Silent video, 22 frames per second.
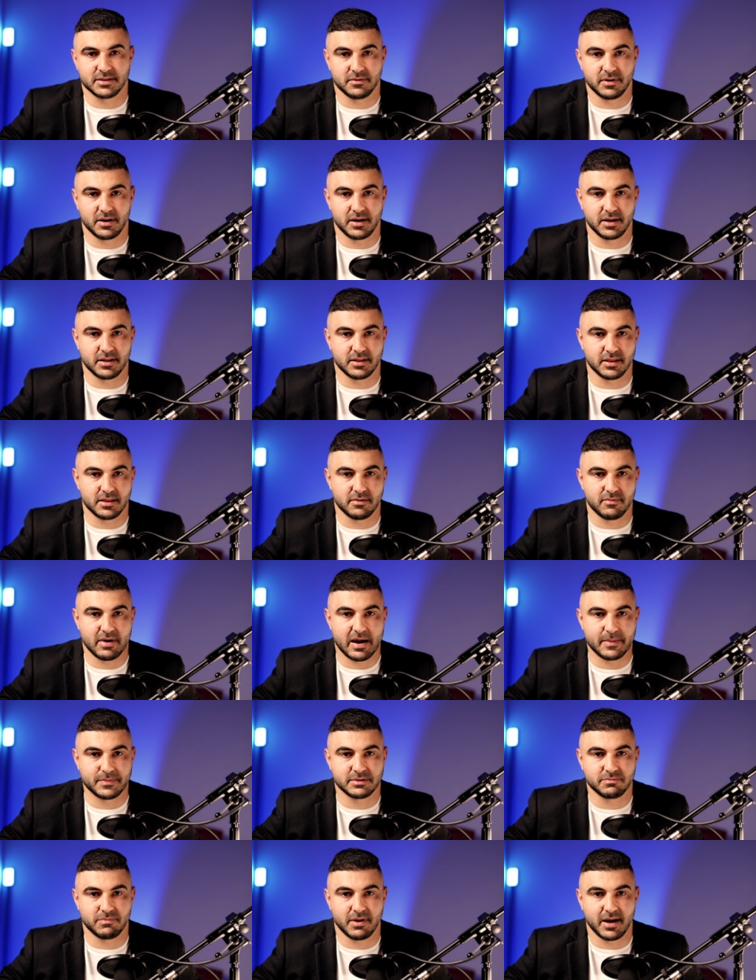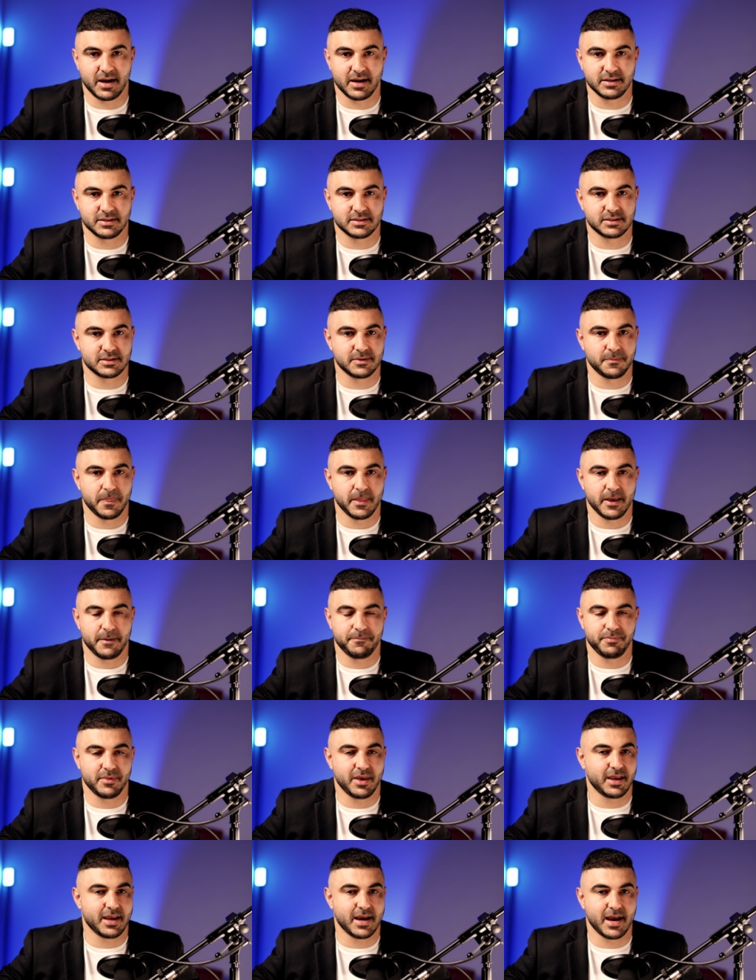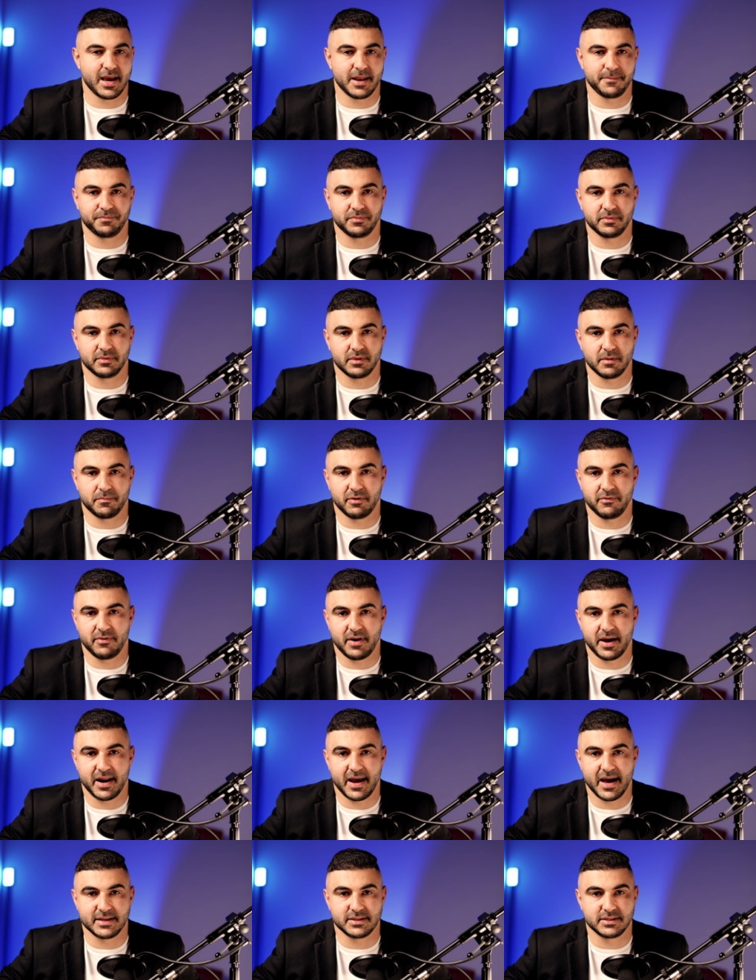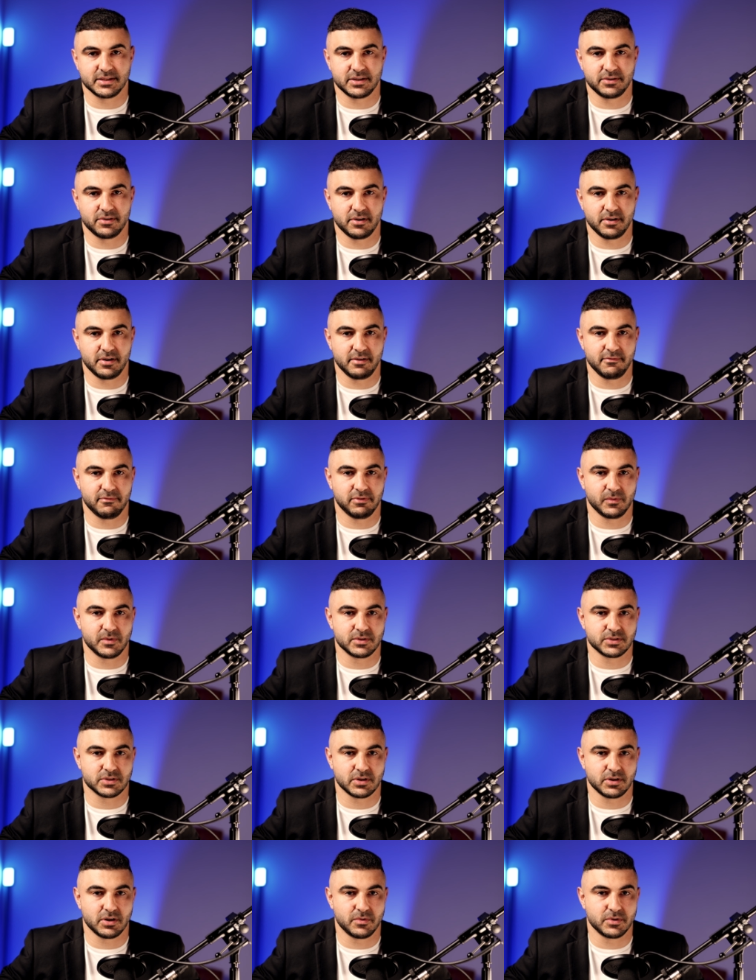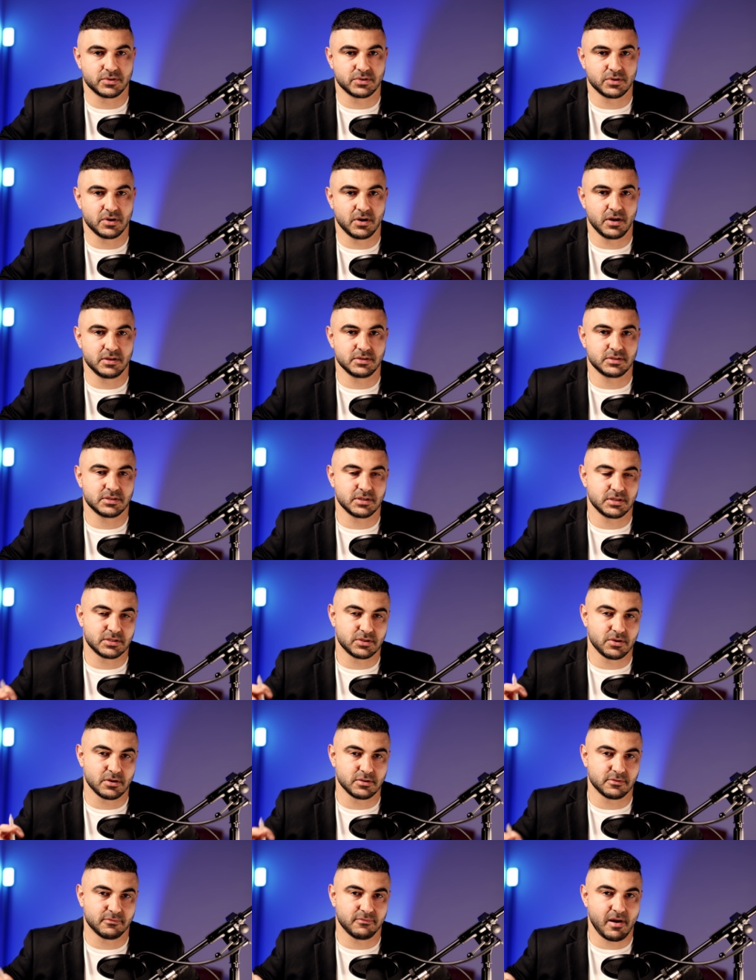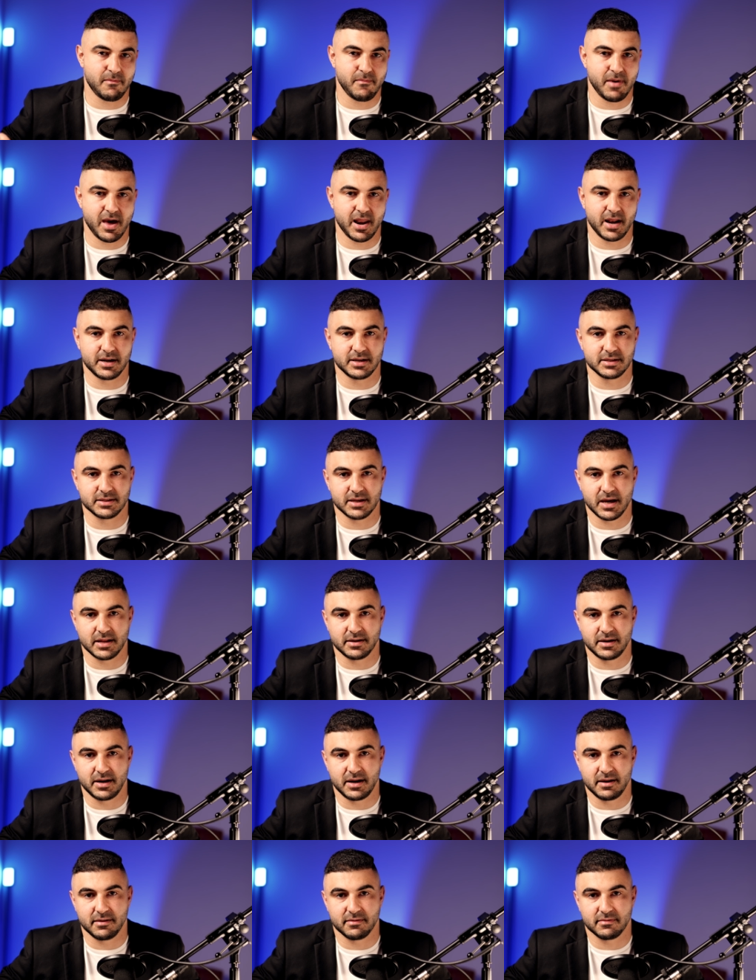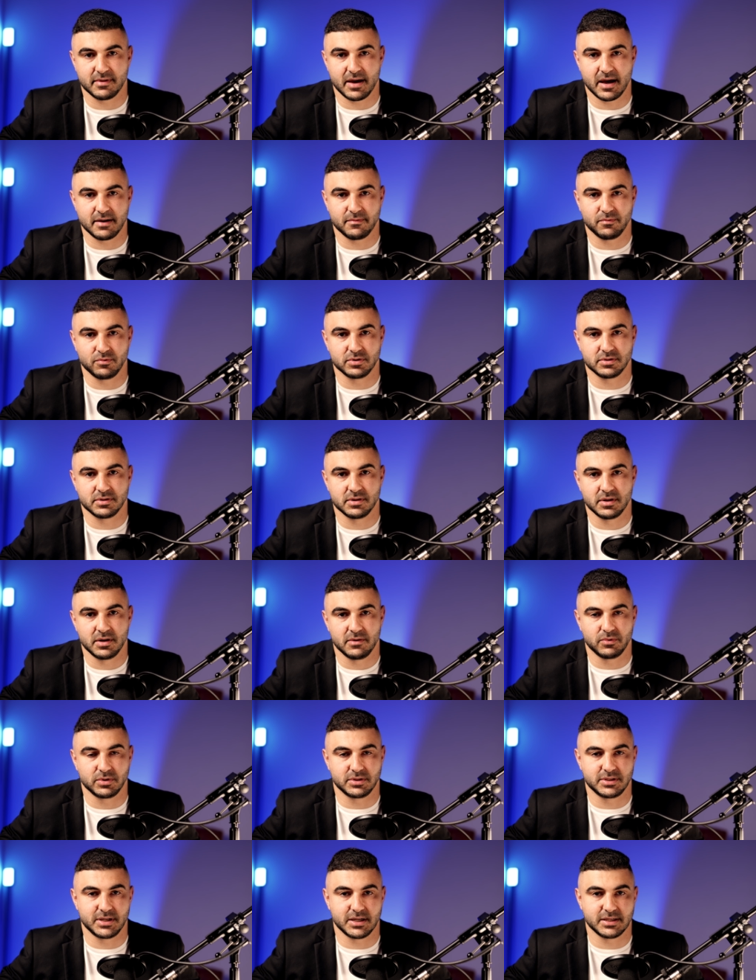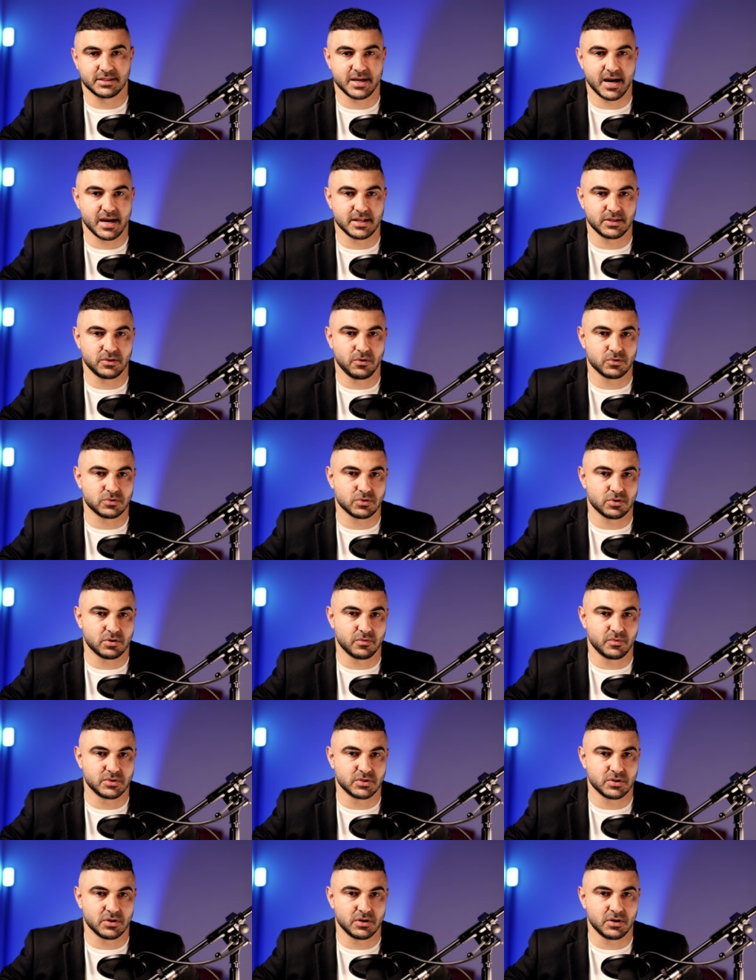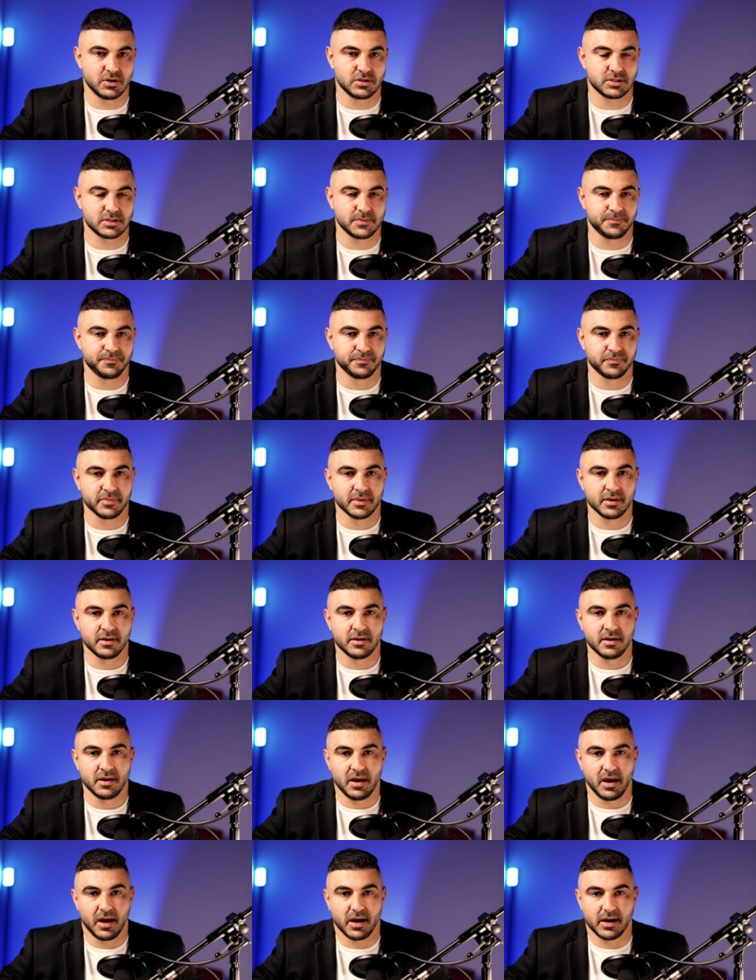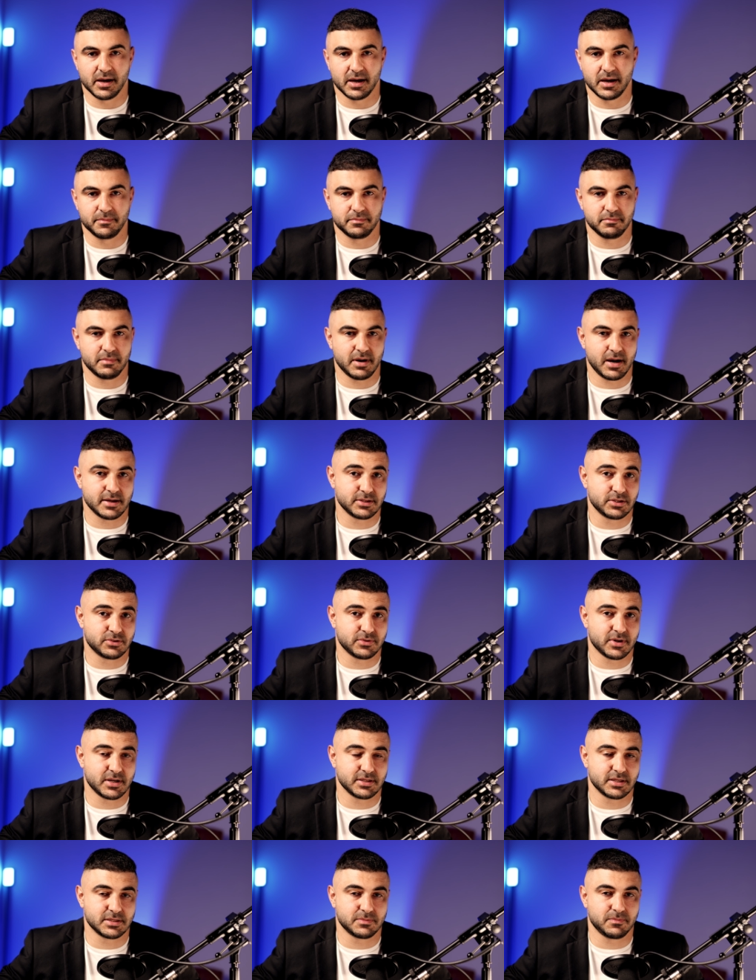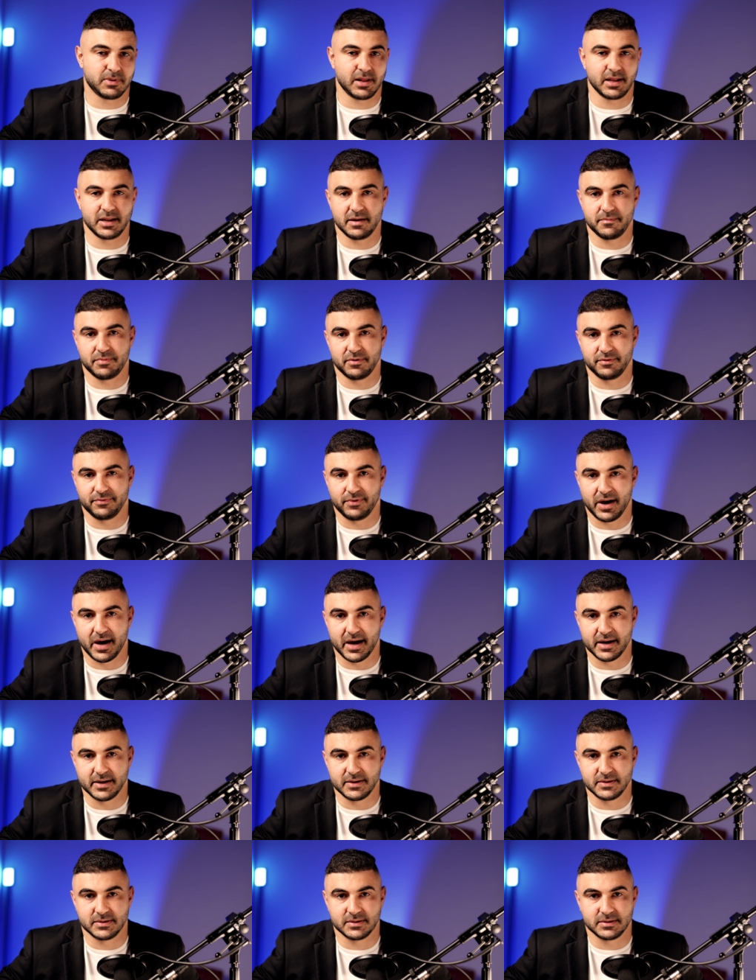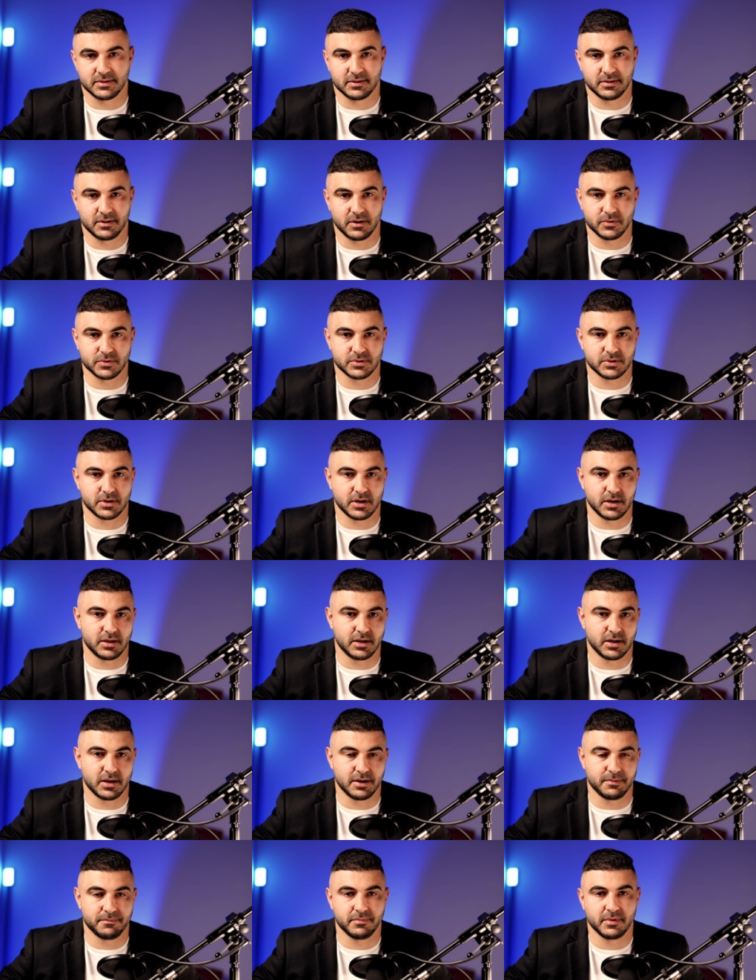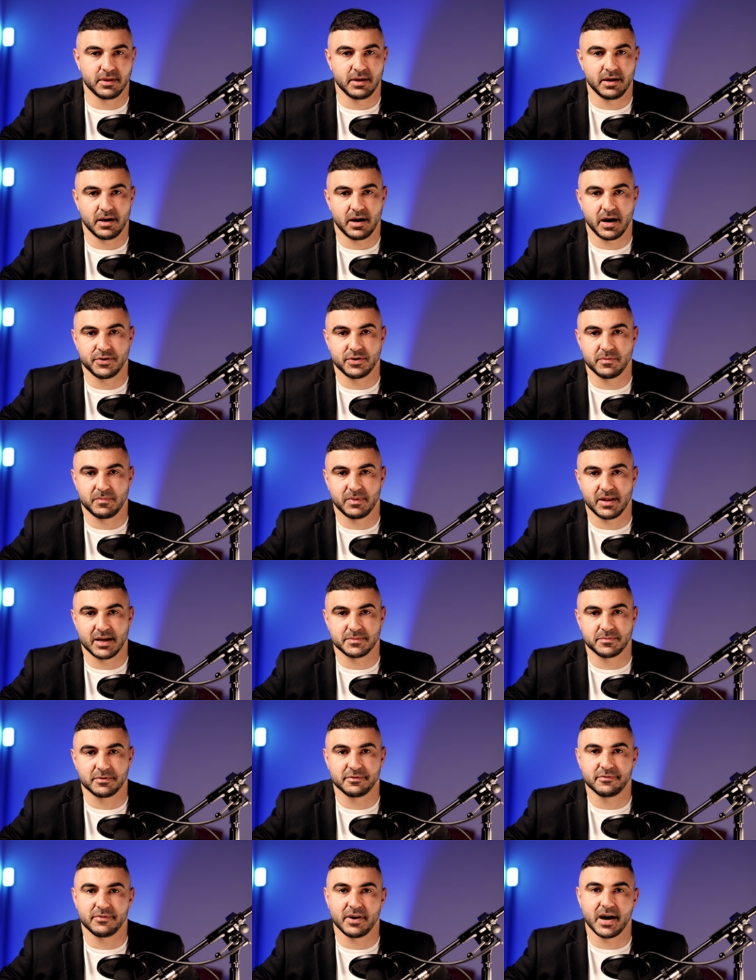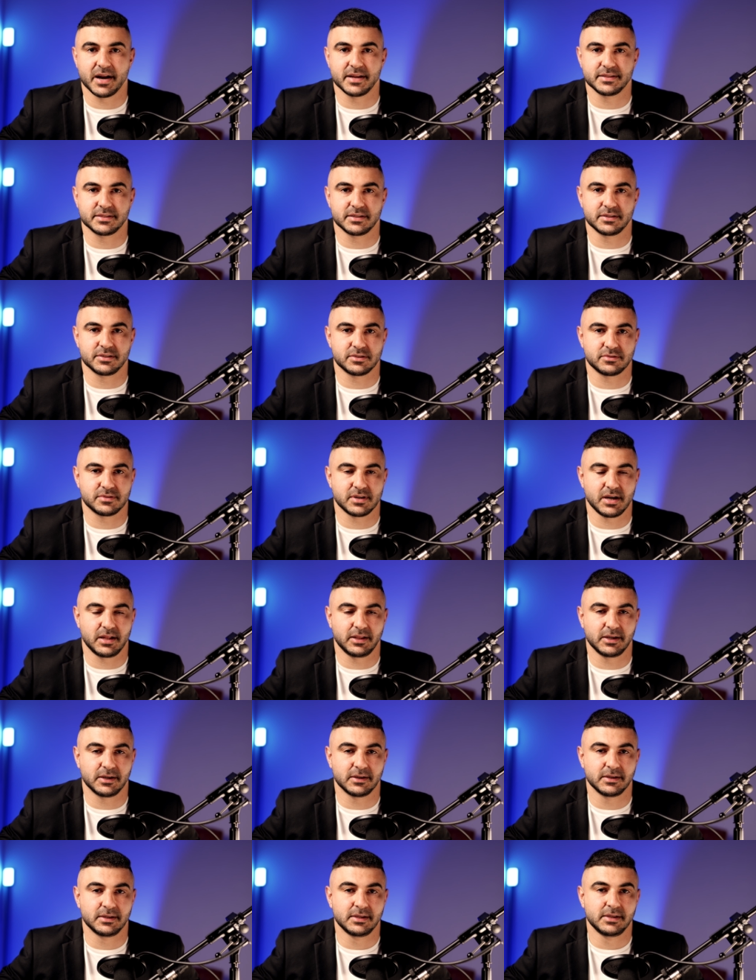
in the wrap space. Again, the provider has zero influence on your returns. It's those fund managers underneath that would dictate your sort of returns. Master Trust has plenty of providers, also, 100 plus providers in Australia,